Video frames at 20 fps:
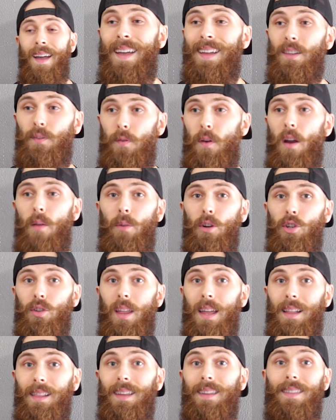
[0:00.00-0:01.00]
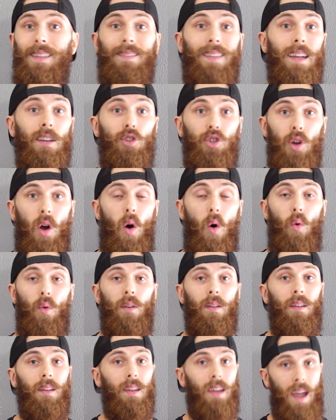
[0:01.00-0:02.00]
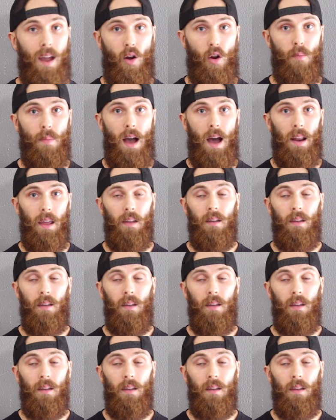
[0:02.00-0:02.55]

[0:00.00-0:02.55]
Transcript: it's very much likely that they don't care about it.